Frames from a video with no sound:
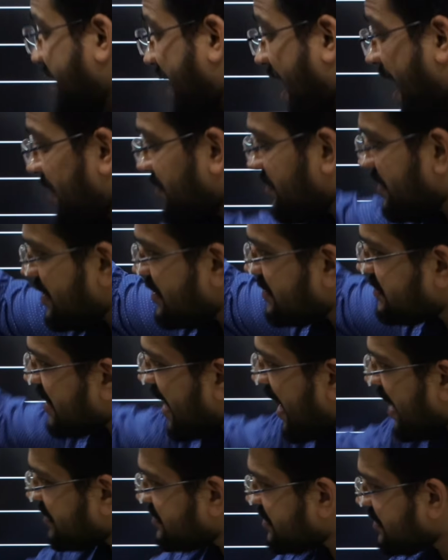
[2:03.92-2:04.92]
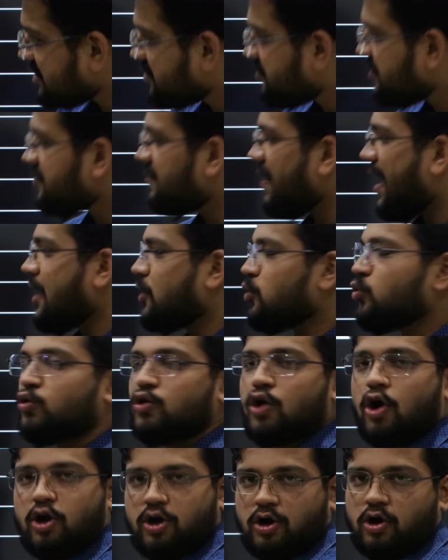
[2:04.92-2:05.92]
can these assets be valued
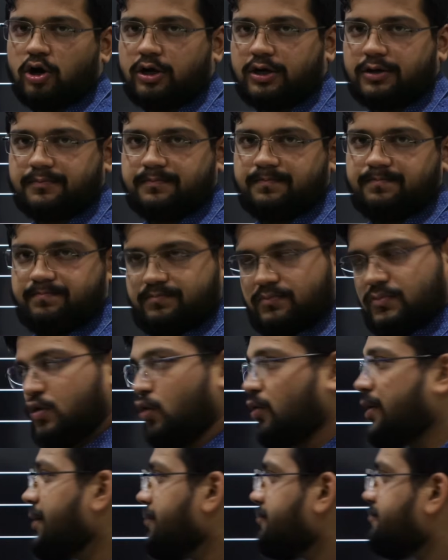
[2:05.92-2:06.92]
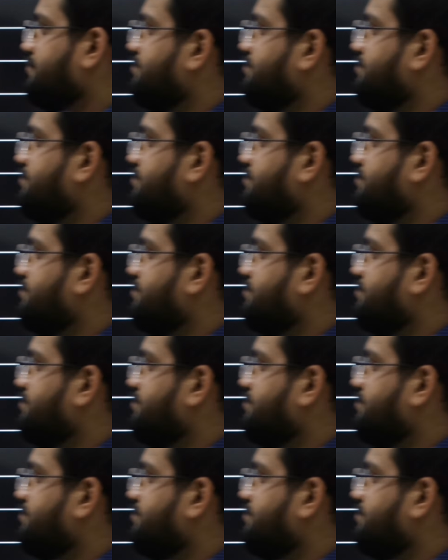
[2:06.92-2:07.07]
or not? Okay.